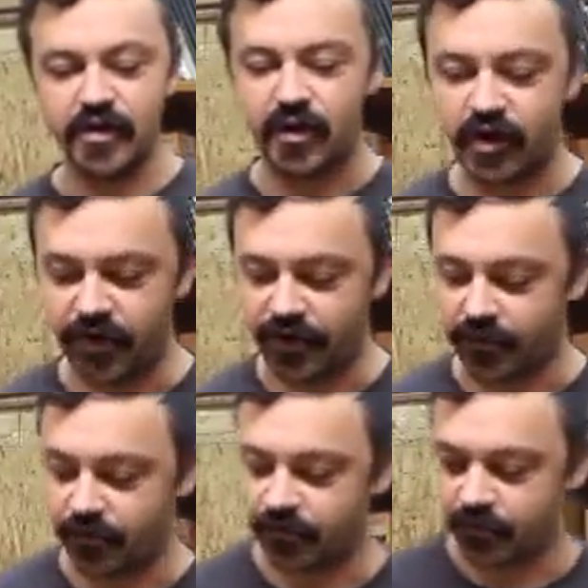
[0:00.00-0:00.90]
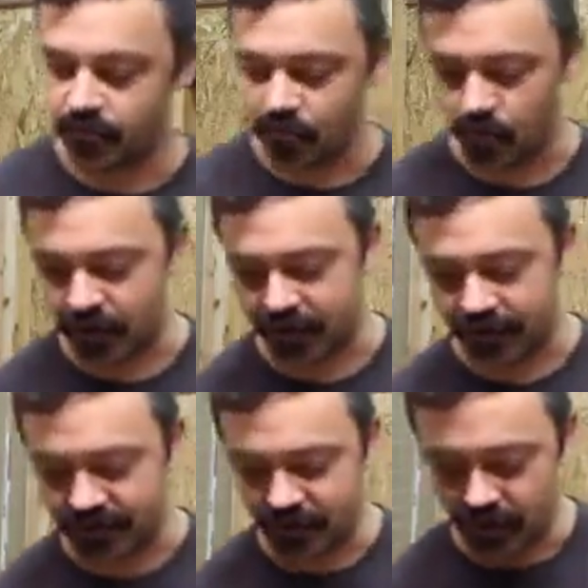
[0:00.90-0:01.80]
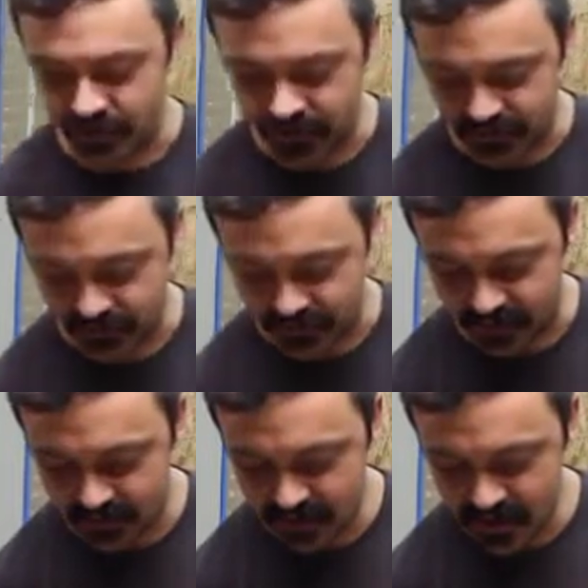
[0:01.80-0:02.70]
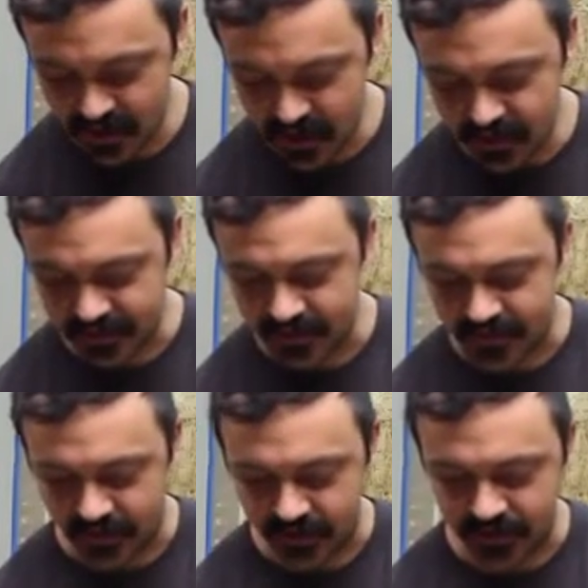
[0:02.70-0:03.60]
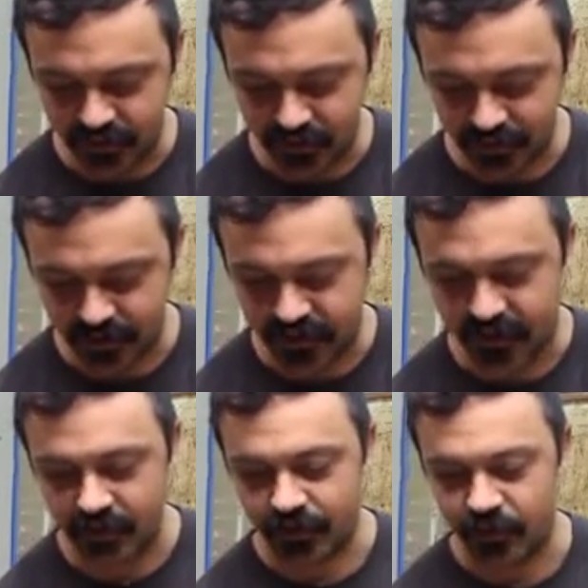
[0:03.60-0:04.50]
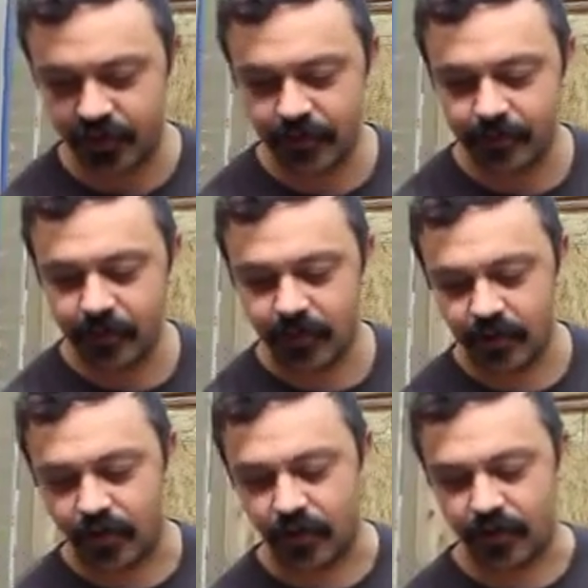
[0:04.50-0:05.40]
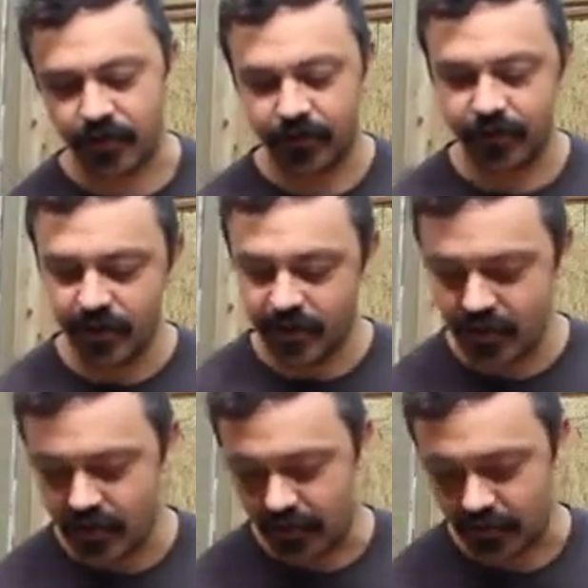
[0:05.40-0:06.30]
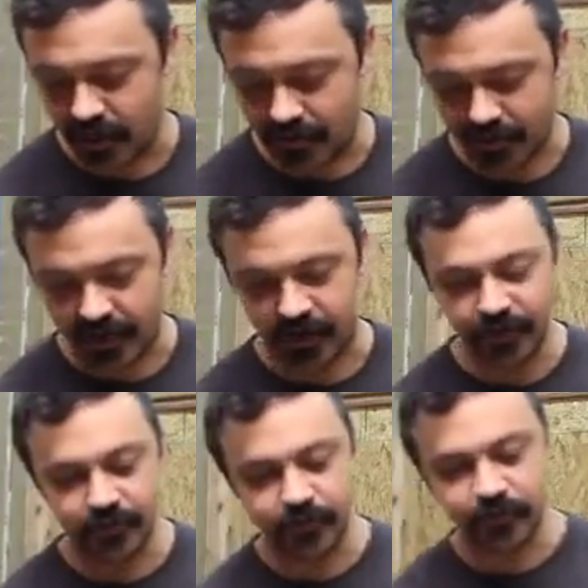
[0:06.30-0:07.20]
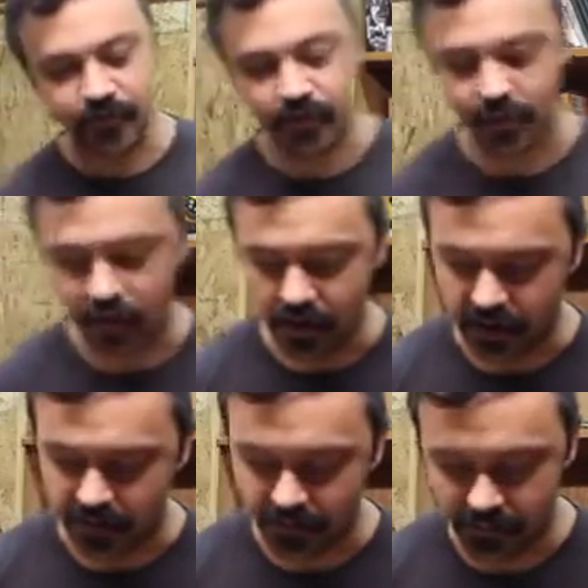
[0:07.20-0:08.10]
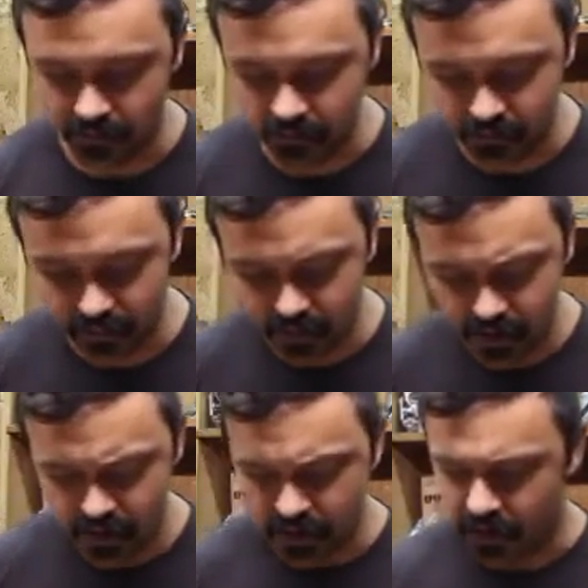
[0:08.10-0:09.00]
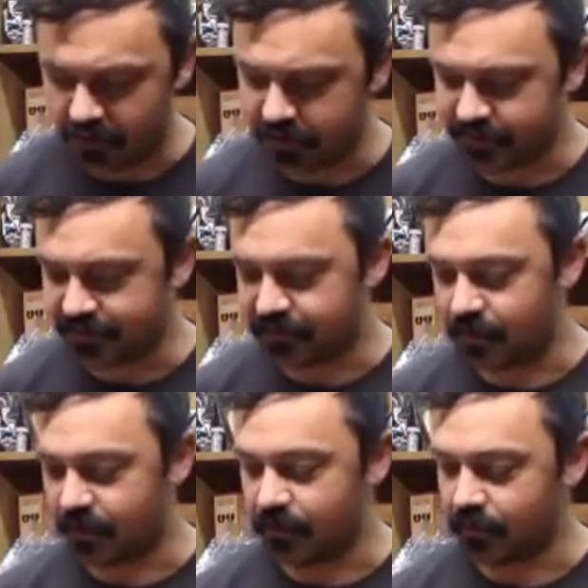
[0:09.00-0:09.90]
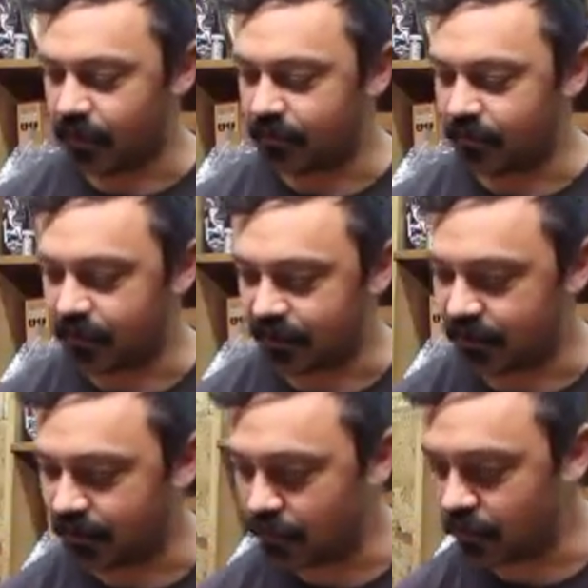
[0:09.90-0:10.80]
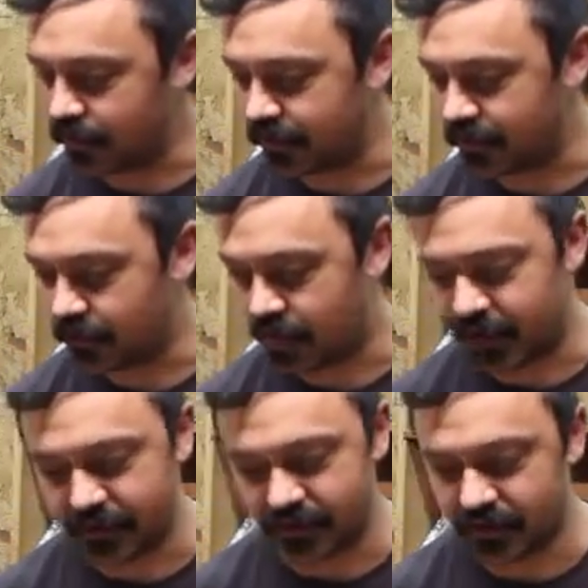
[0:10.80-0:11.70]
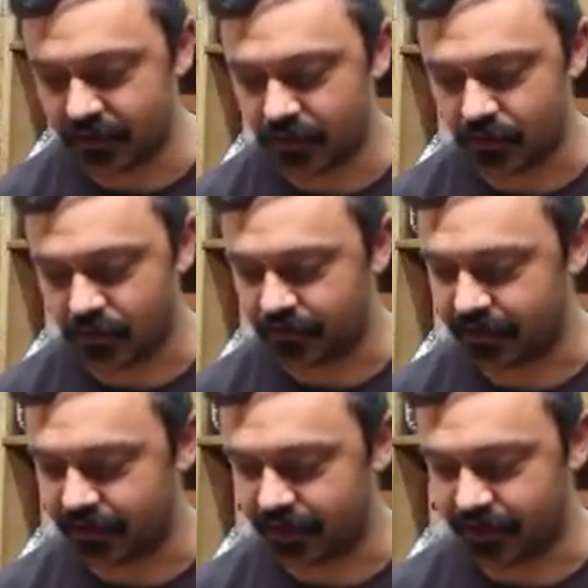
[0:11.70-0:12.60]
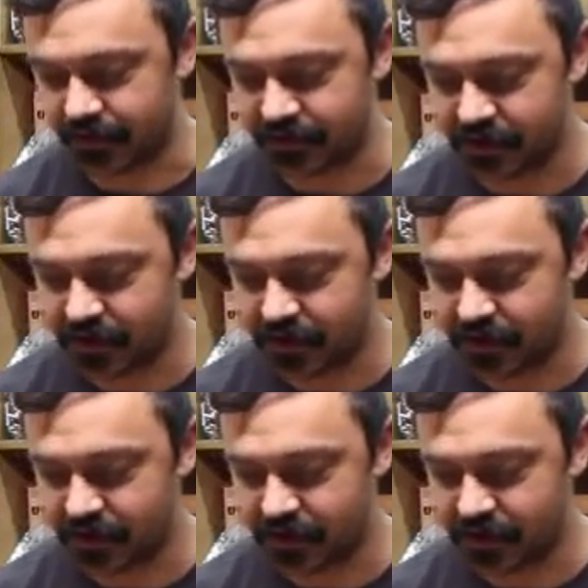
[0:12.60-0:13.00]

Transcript: when it gets close just to see if I can loosen it a little bit and pop it out. On this guitar, I'm making a really wide purfling ledge,